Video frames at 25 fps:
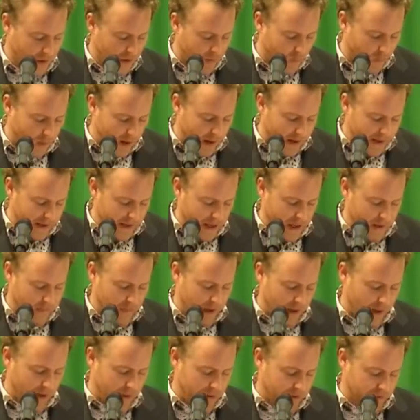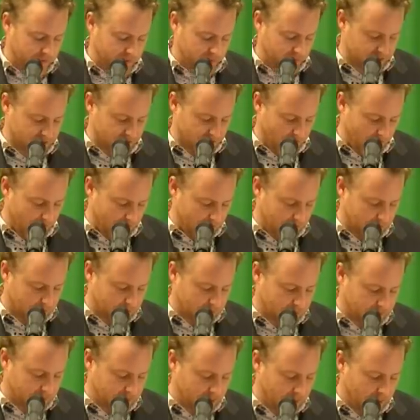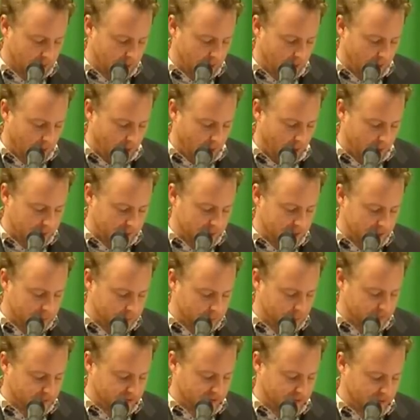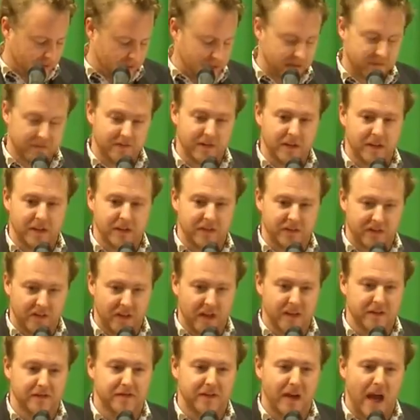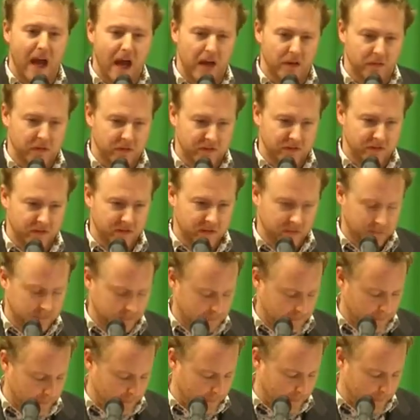Why am I, as a child, unable to live in a safe house?